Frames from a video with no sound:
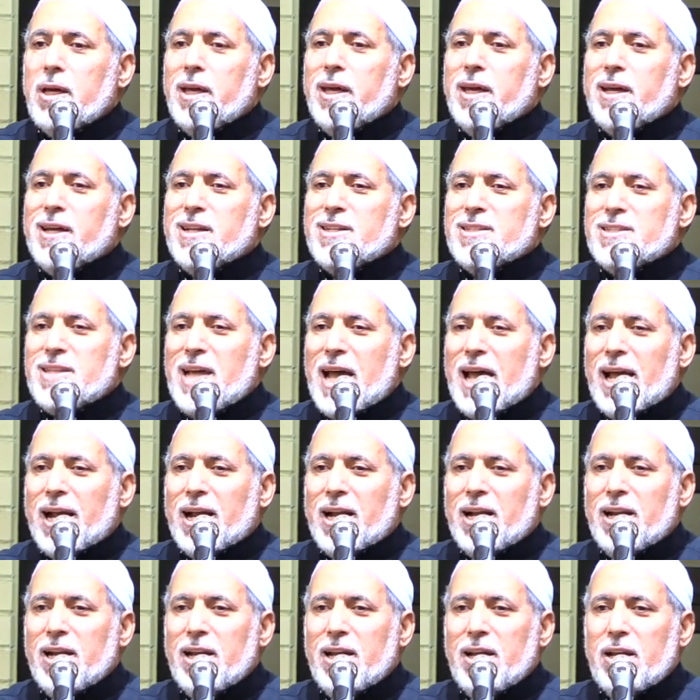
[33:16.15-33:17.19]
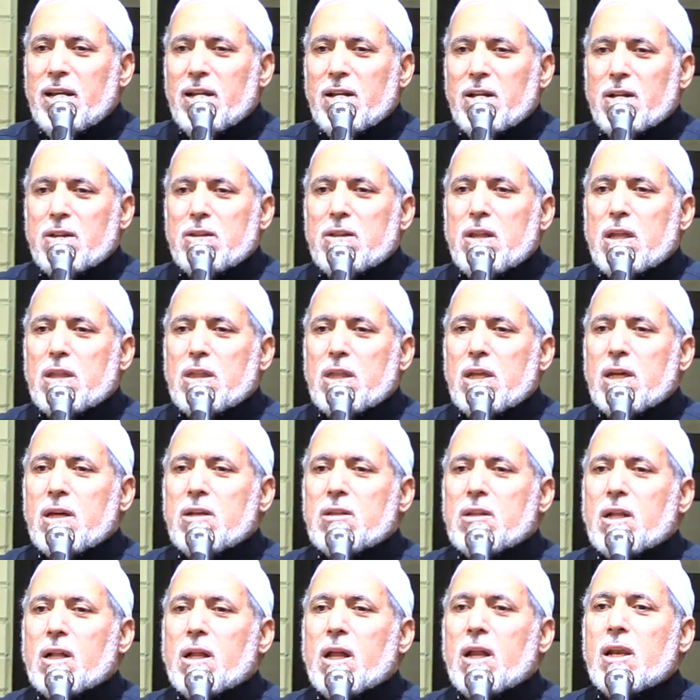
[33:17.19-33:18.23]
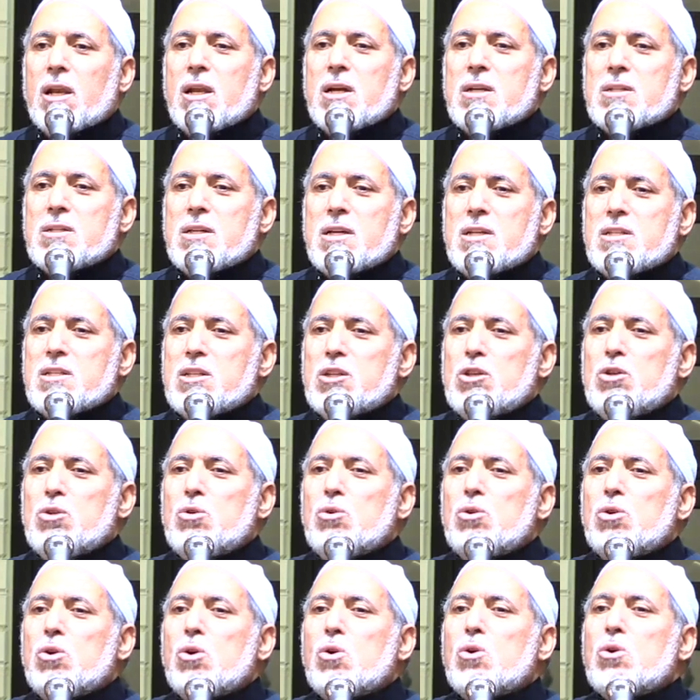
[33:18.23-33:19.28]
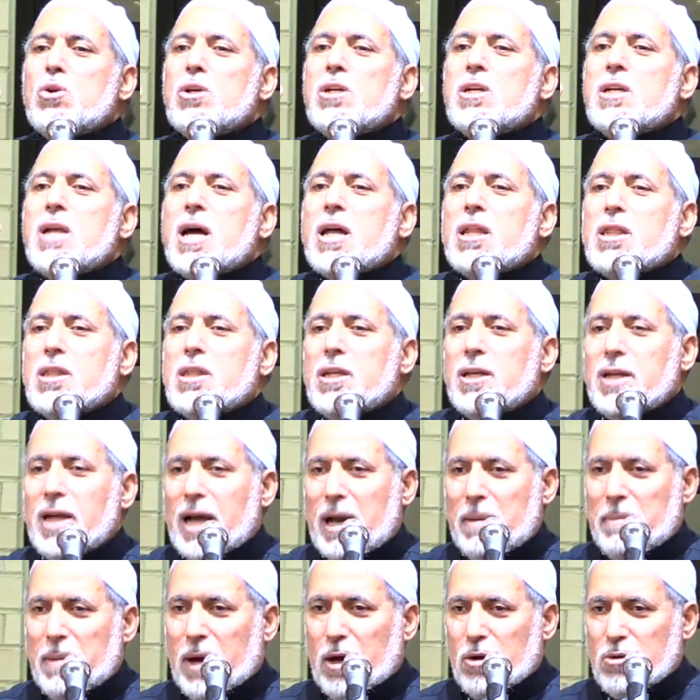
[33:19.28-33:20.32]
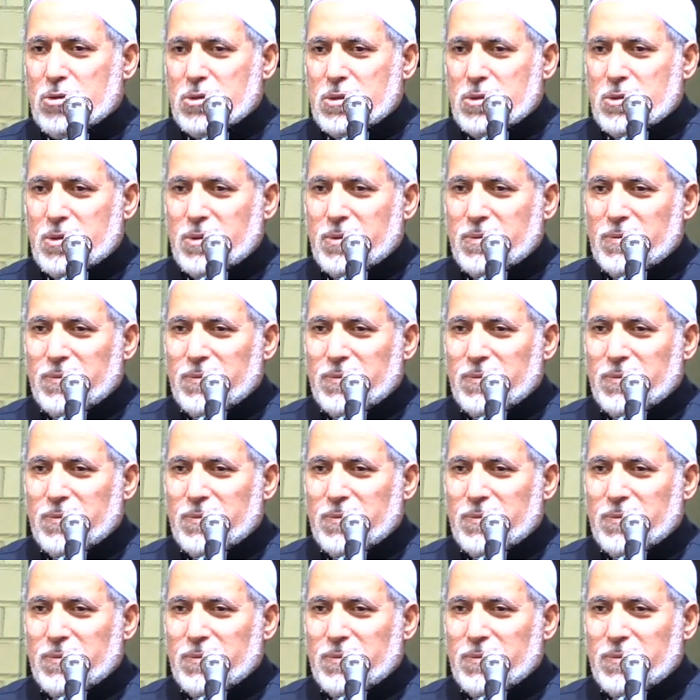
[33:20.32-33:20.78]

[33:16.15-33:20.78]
exactly the thing that Allah says you know nothing about.